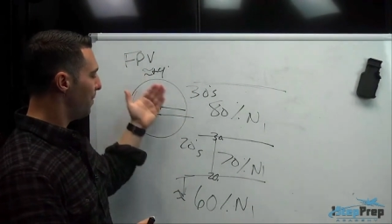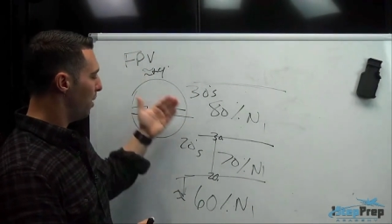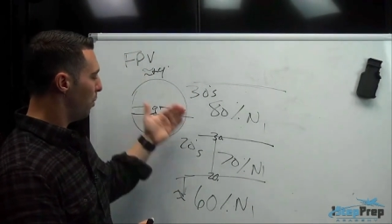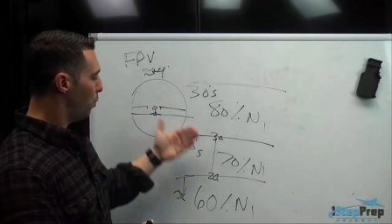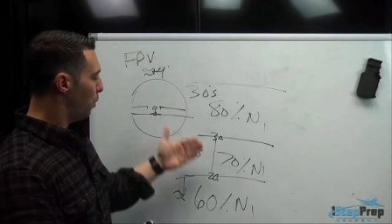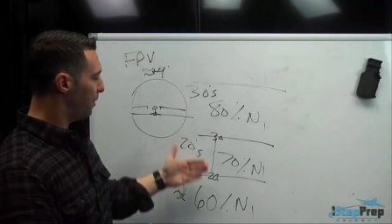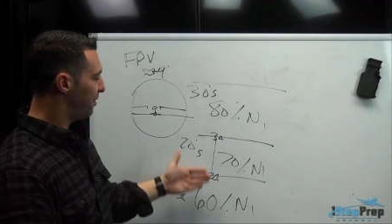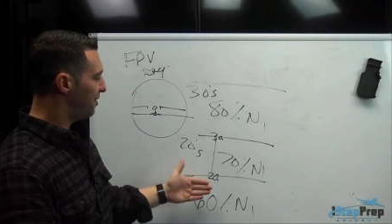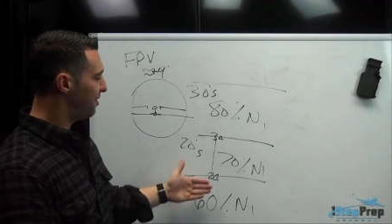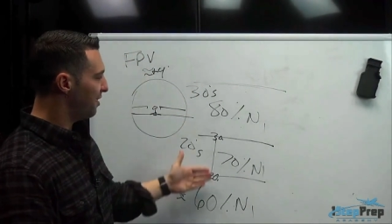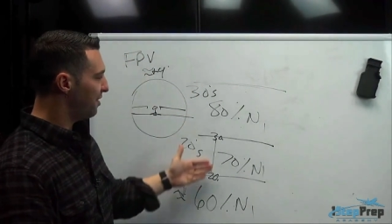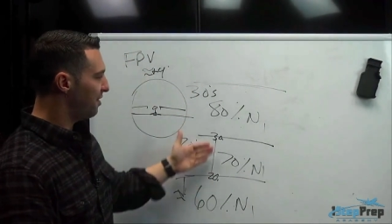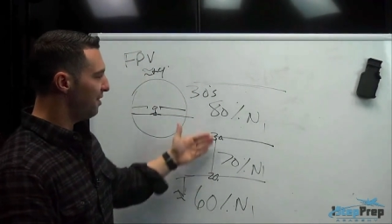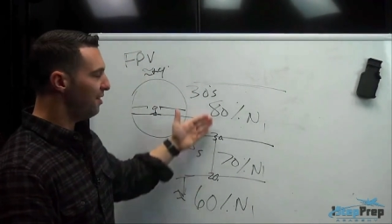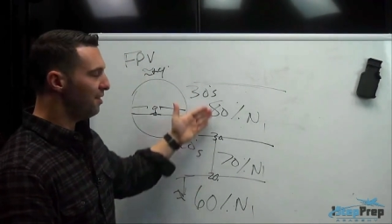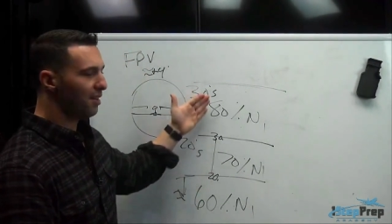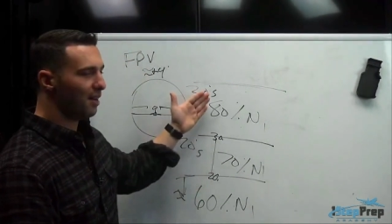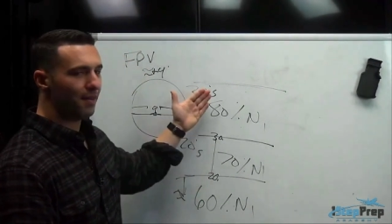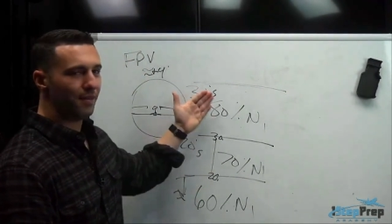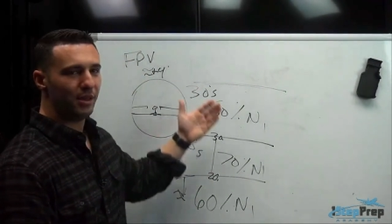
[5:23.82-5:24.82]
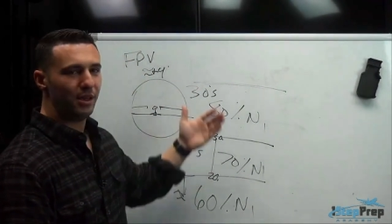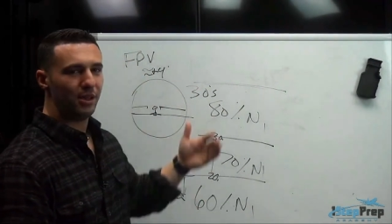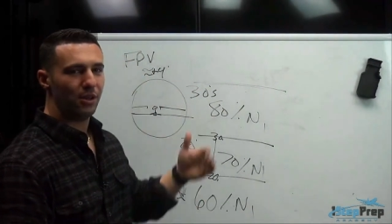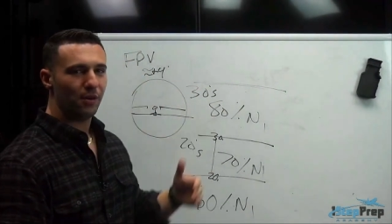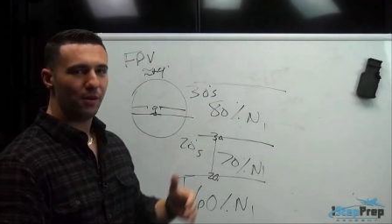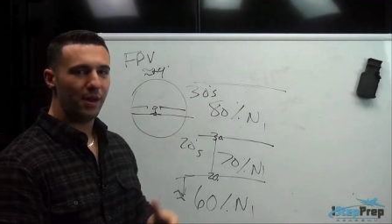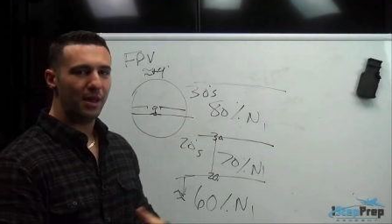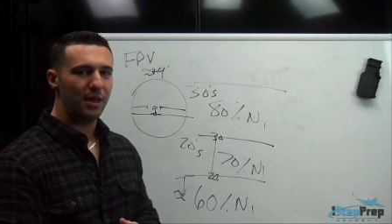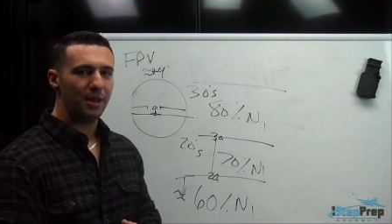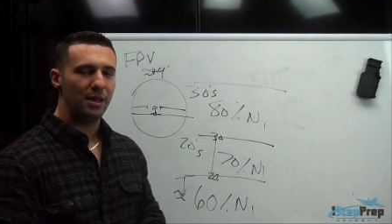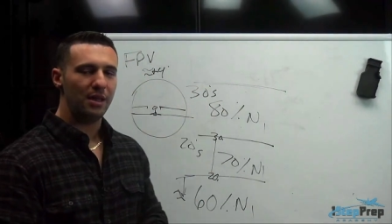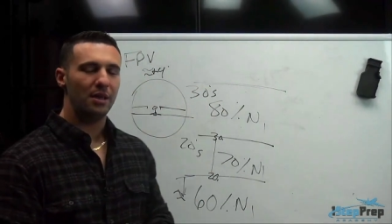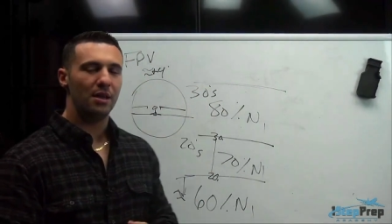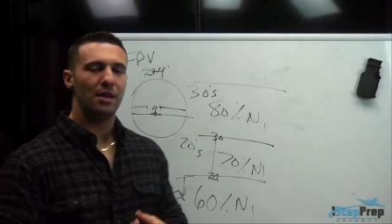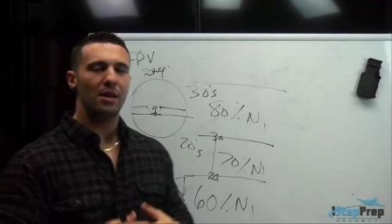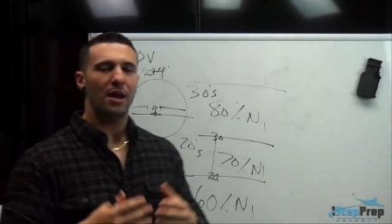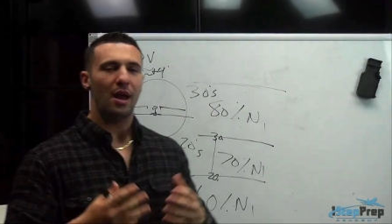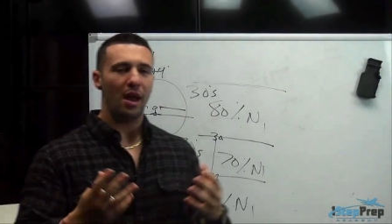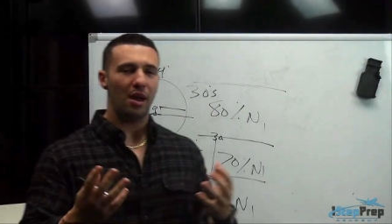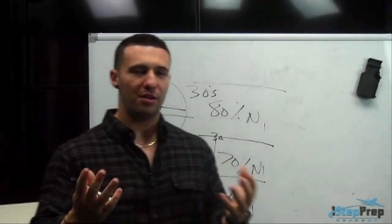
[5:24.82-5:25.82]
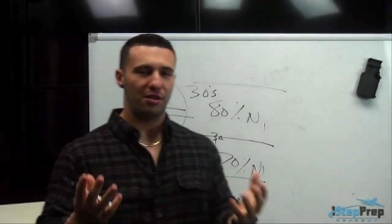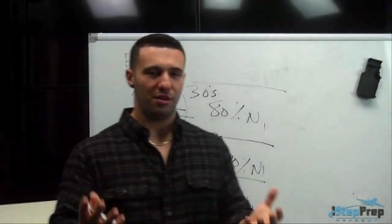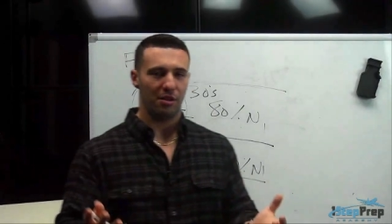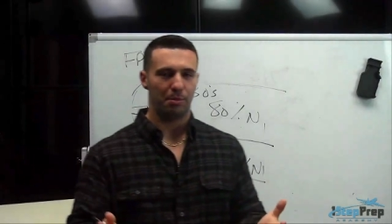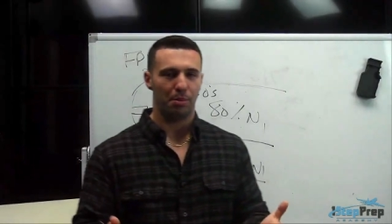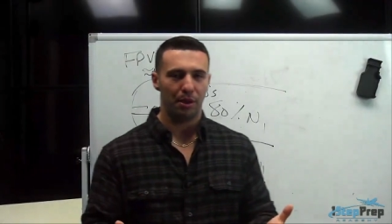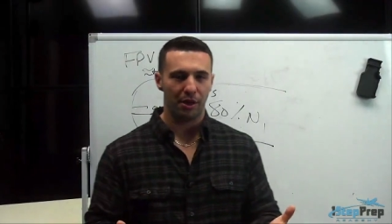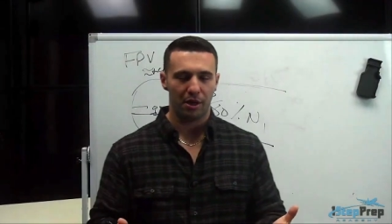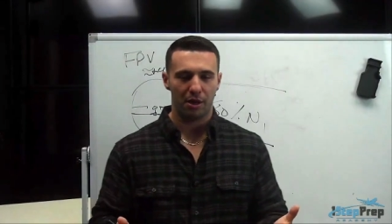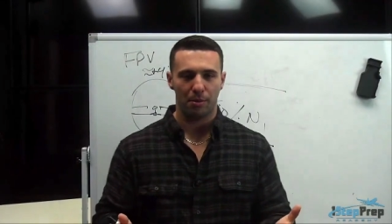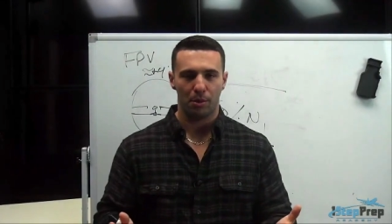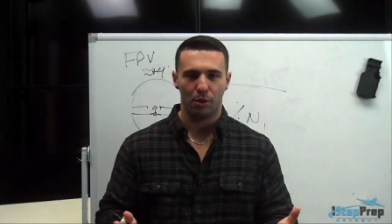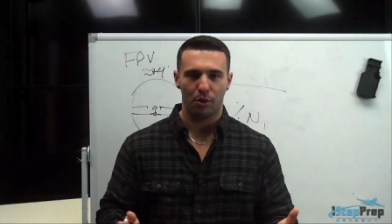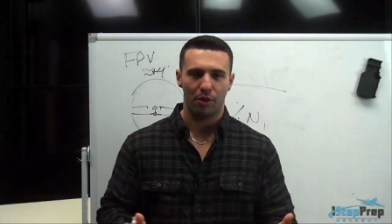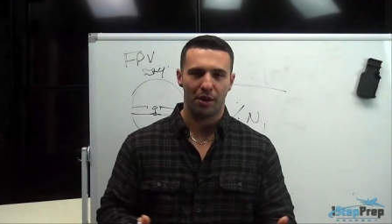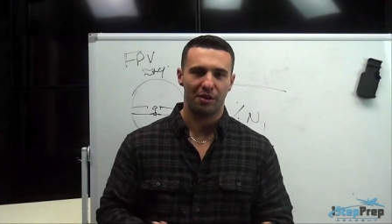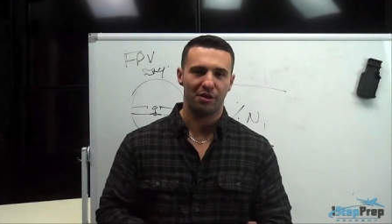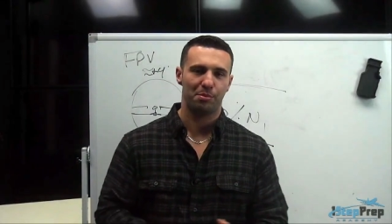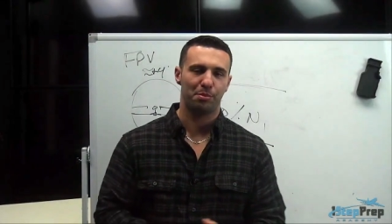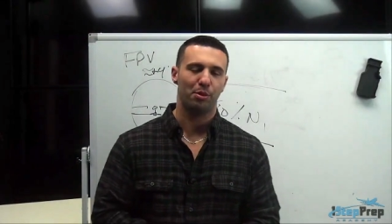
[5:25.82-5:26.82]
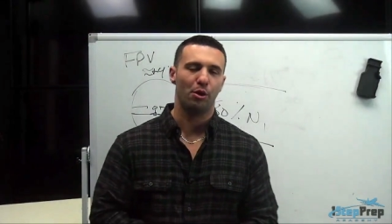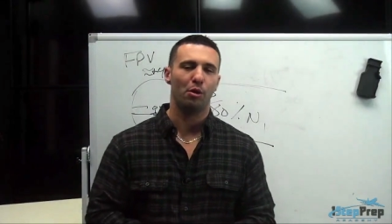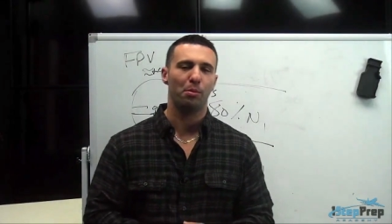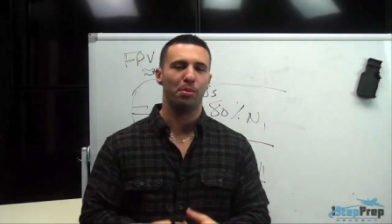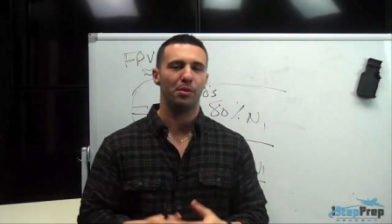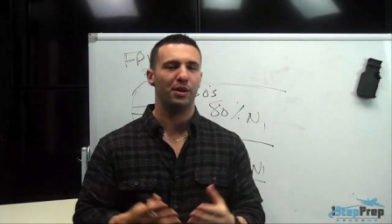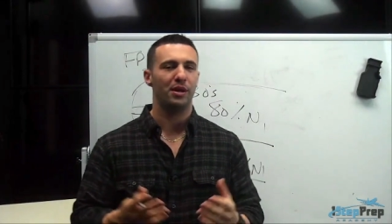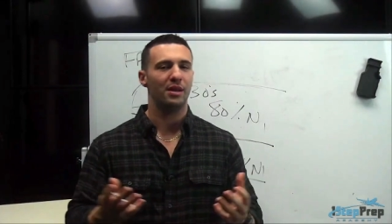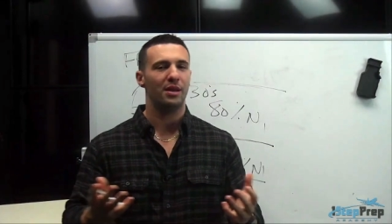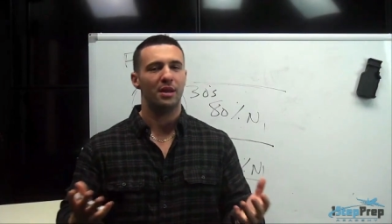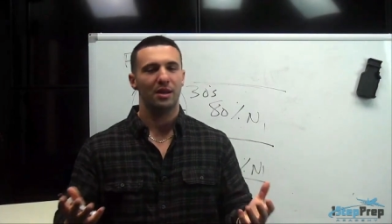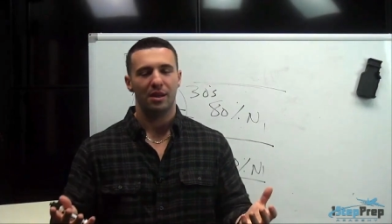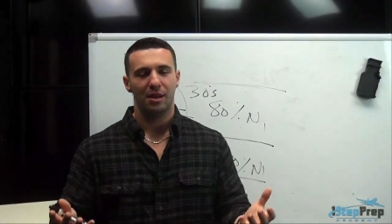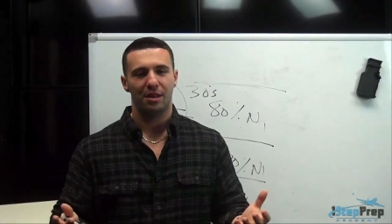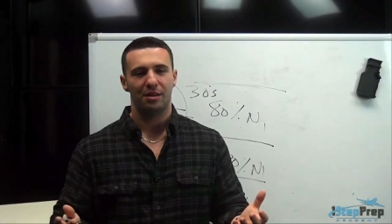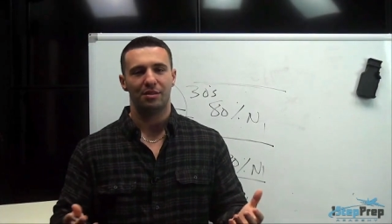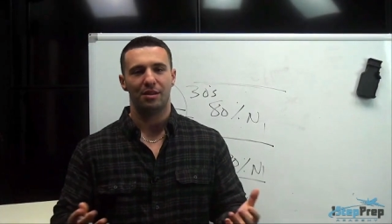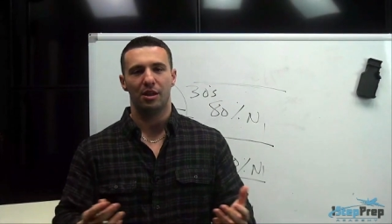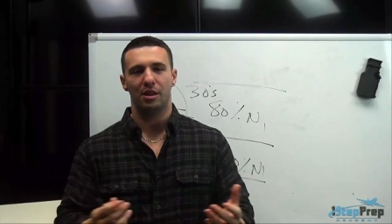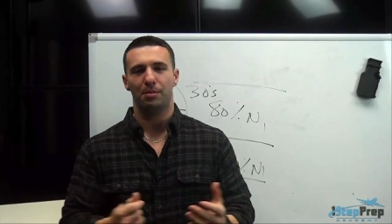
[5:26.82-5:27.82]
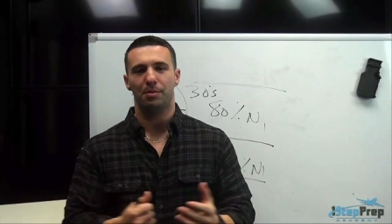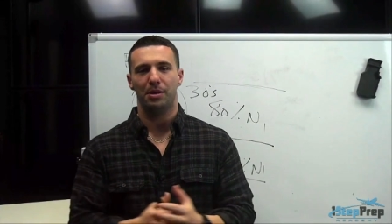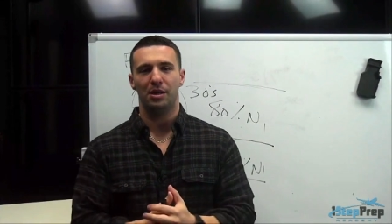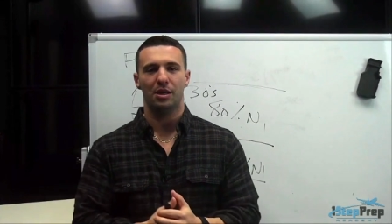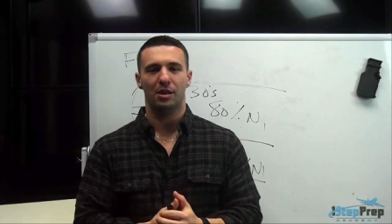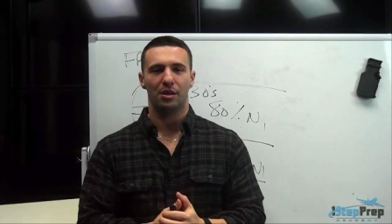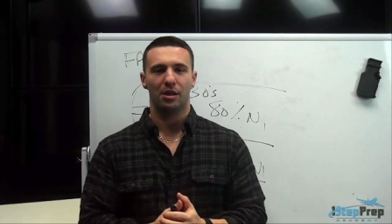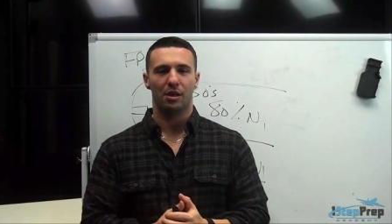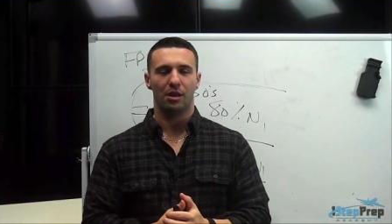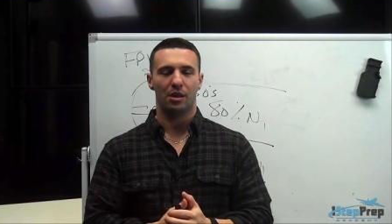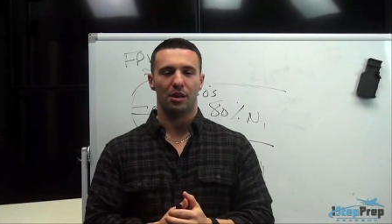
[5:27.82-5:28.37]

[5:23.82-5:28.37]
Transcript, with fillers: with 60, 70, or 80 as applicable or as appropriate is going to be a,